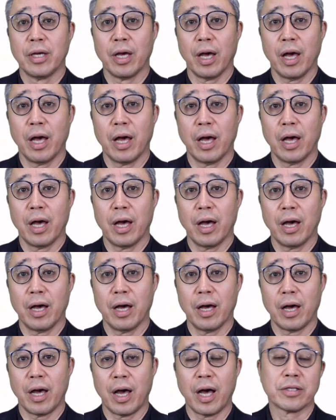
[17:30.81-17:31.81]

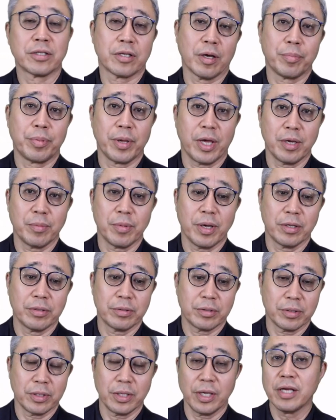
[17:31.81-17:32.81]

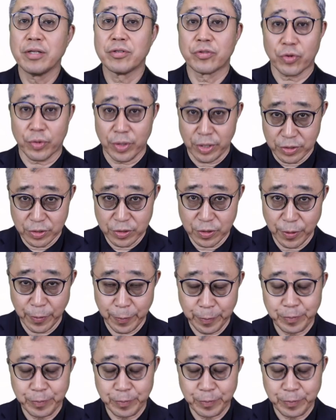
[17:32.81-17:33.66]
underpayment interest.